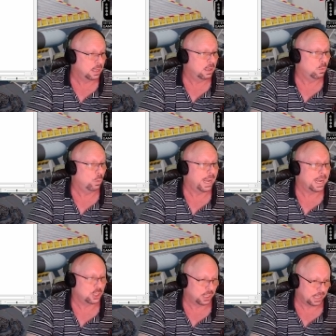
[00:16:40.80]
we
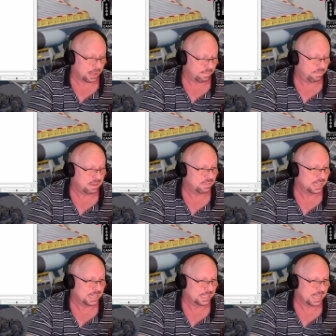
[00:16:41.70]
actually got
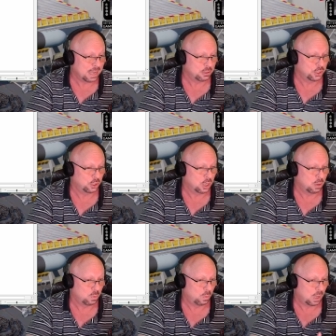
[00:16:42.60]
15,000
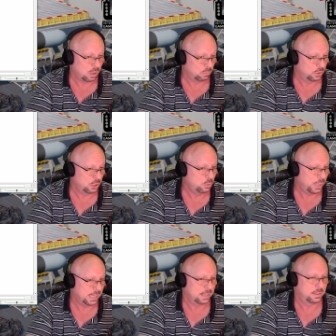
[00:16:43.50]
coal on 2
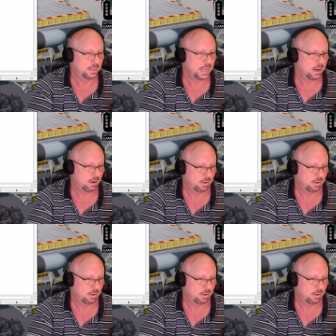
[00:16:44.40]
hits there,